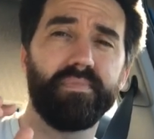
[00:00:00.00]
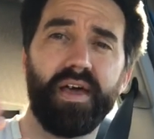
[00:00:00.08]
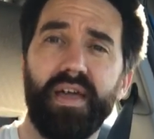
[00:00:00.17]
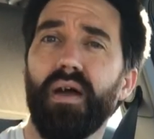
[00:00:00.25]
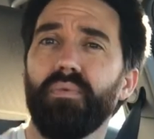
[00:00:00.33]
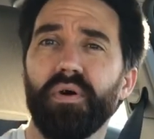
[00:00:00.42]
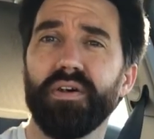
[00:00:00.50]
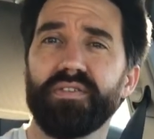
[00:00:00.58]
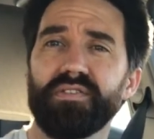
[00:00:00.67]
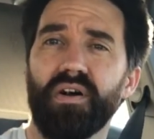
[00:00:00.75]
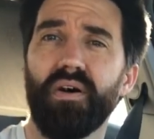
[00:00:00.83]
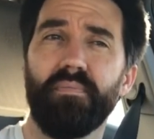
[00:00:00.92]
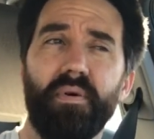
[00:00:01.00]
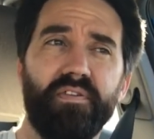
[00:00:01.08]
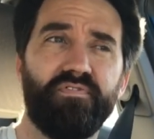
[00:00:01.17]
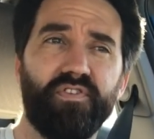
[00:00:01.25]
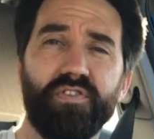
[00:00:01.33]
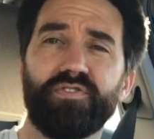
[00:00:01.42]
like I was on my
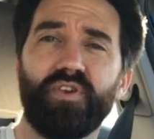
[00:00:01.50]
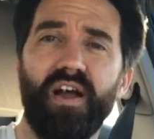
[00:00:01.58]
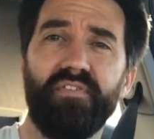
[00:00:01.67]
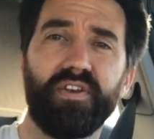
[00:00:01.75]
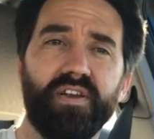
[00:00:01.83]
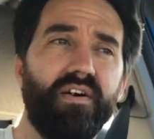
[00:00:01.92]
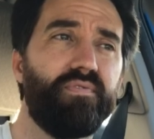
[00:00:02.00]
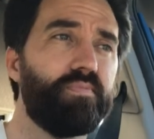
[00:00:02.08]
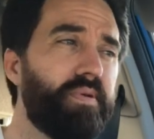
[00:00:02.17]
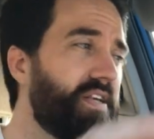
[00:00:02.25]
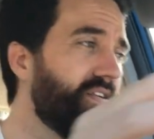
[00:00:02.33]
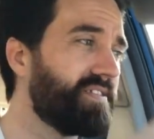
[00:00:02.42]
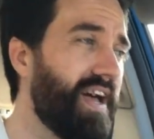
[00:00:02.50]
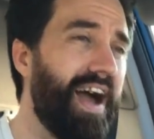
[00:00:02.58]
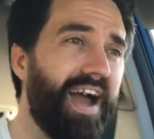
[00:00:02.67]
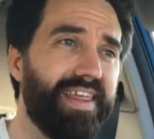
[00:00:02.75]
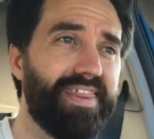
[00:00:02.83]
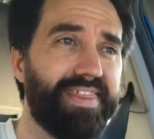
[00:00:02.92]
first graphic novel, because
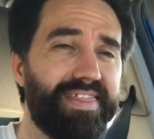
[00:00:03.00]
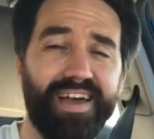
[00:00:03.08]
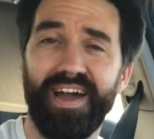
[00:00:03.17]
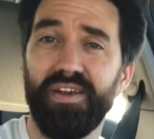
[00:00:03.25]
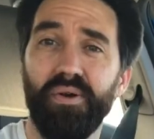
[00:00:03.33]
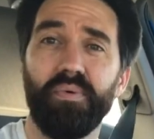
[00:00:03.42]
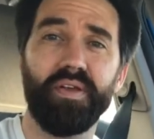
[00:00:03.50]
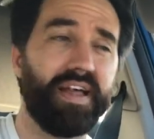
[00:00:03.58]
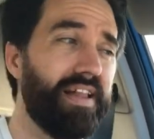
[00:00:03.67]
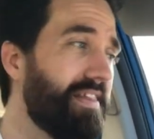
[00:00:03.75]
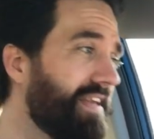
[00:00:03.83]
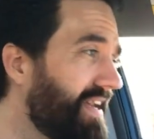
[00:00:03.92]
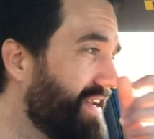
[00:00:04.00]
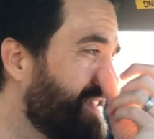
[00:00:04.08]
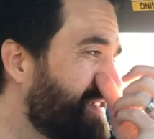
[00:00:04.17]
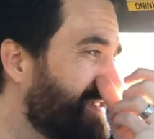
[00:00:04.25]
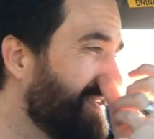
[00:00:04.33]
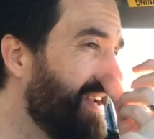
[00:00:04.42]
I know where that
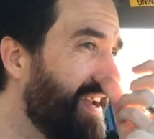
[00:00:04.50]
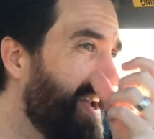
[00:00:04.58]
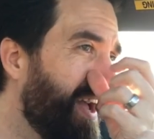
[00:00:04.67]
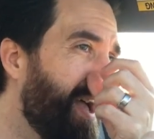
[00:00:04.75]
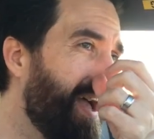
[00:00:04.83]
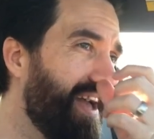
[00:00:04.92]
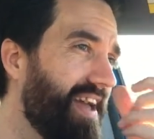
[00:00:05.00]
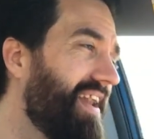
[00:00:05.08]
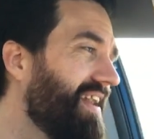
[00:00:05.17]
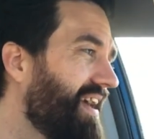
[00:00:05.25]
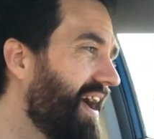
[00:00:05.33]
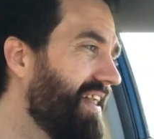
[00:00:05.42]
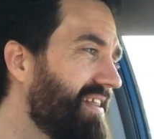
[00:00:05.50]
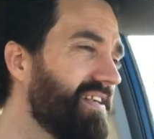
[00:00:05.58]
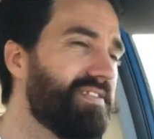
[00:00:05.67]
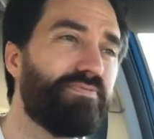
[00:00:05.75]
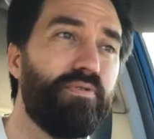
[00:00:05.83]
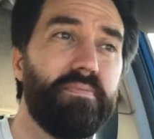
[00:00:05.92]
leads. And at
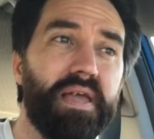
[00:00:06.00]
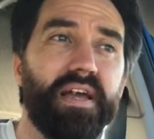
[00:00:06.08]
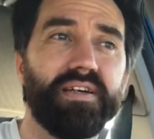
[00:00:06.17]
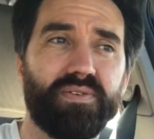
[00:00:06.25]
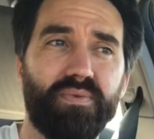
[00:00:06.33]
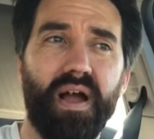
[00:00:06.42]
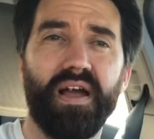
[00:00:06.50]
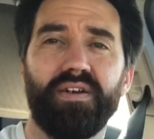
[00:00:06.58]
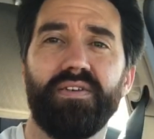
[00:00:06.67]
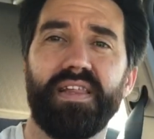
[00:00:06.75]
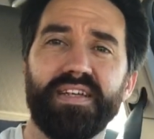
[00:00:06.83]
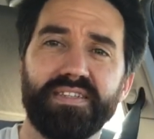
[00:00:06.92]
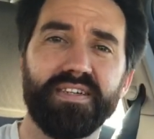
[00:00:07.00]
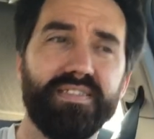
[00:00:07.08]
least for me as a writer, that